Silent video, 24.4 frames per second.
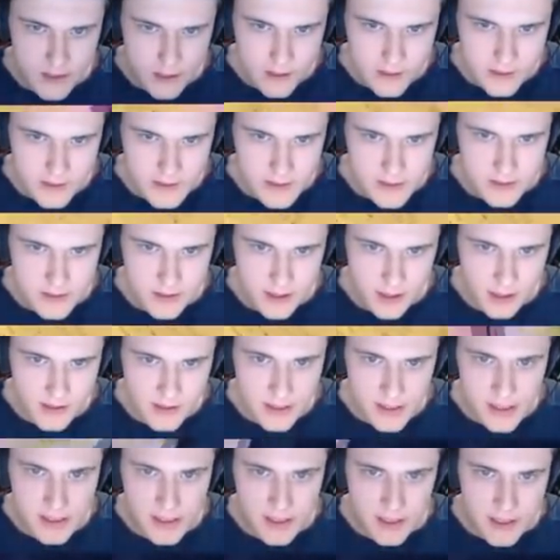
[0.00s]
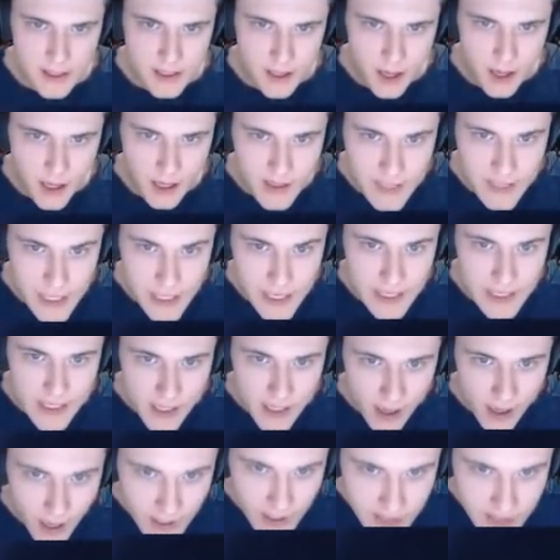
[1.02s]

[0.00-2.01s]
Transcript: Adi. Adi. Adi, Adi, Adi,